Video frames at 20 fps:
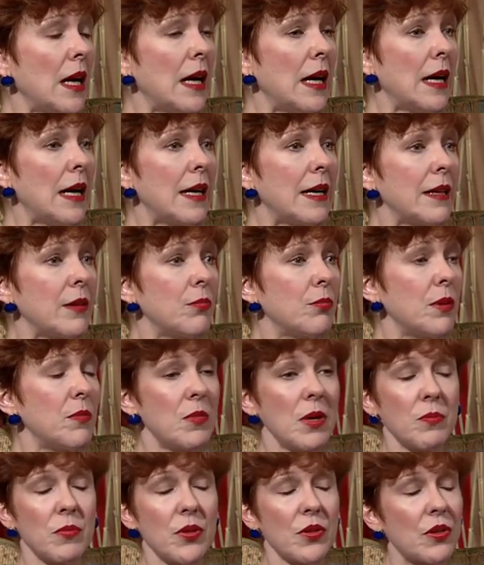I
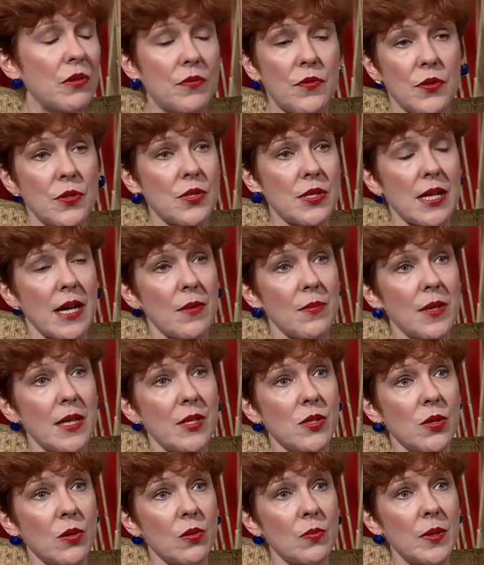remember the first time they
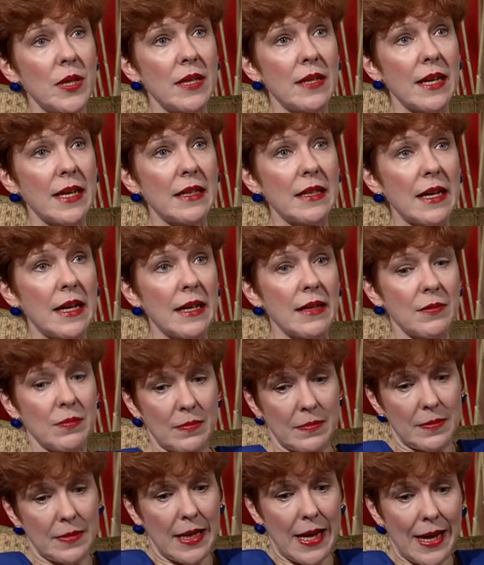told me that I
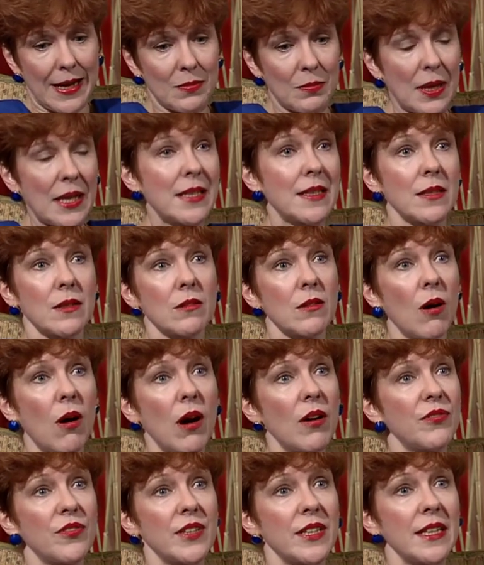had my little
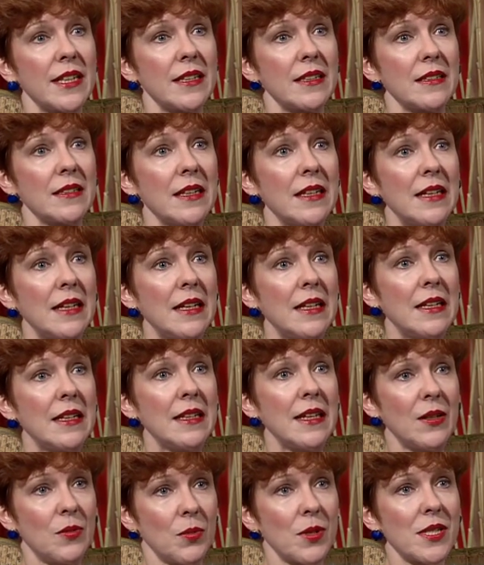coffin and
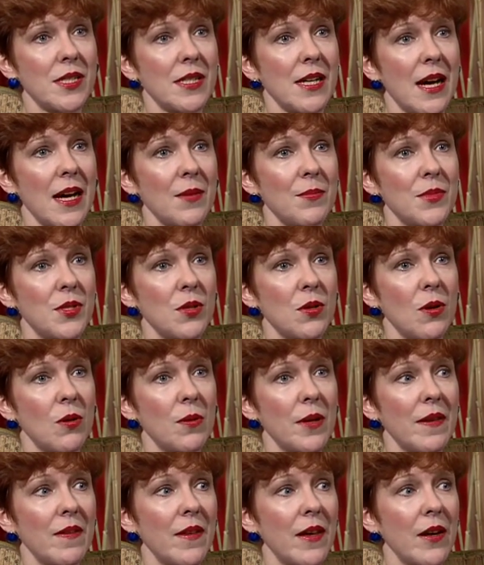it was time to go
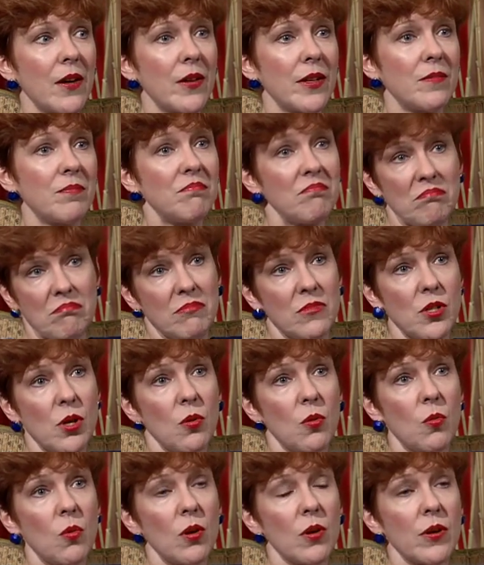in there, and
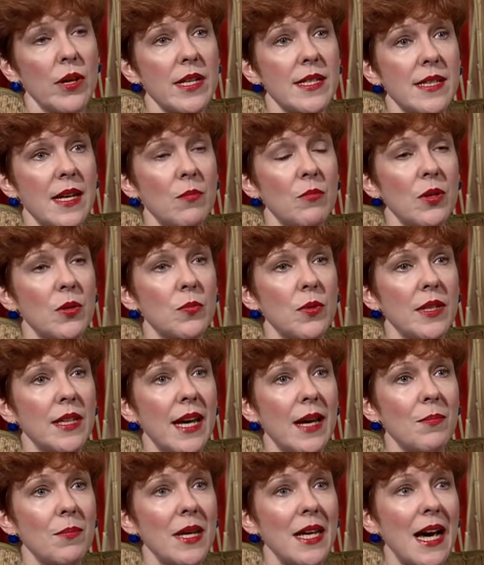don't worry, someone would
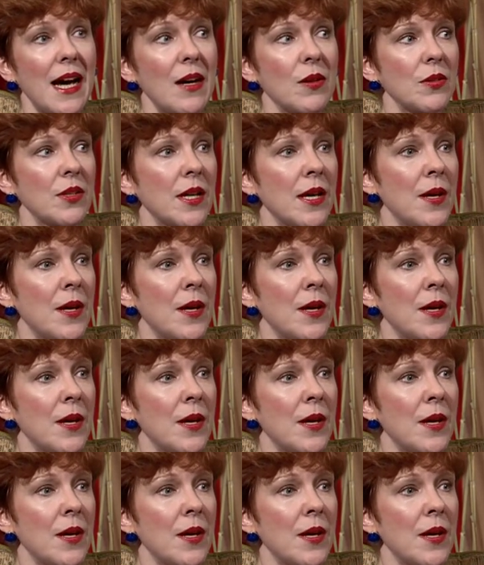get me out.